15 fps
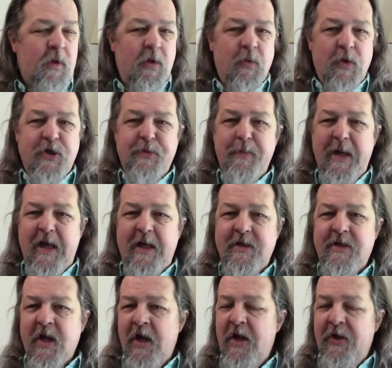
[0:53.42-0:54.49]
Which
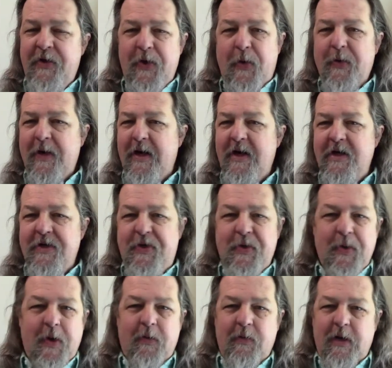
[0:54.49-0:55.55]
means don't get
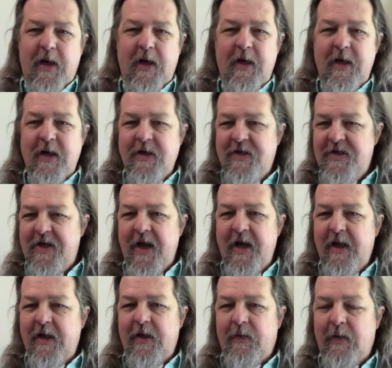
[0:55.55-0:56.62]
into a rut and stay
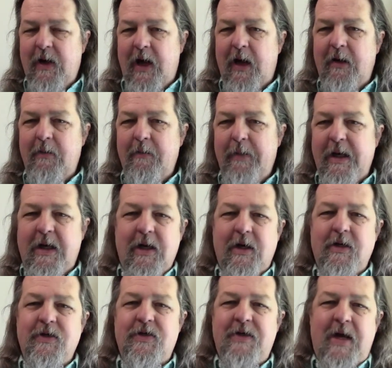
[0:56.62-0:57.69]
in the rut
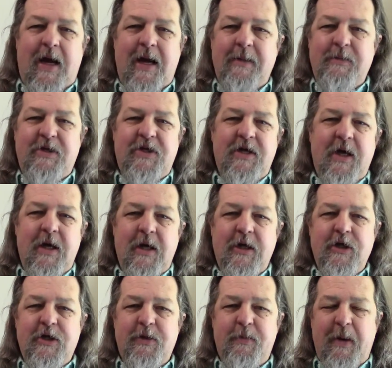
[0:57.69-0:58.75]
because times
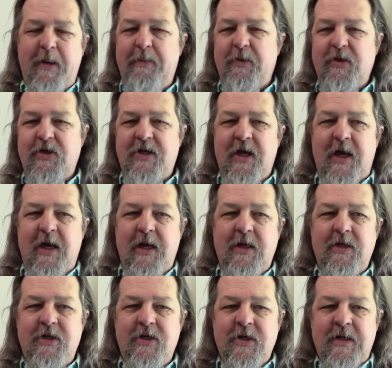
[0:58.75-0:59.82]
change, people
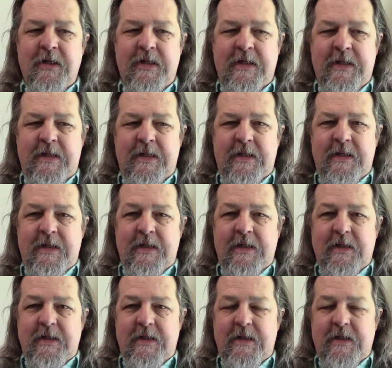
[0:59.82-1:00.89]
change,
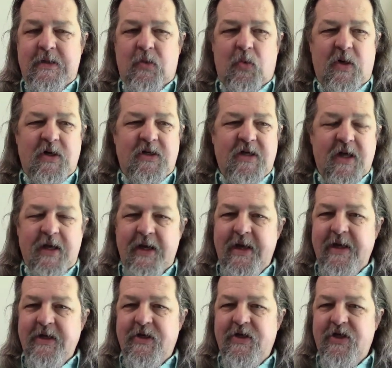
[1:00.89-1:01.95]
wants and
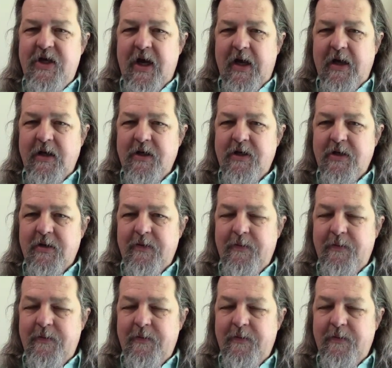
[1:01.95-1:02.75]
needs change.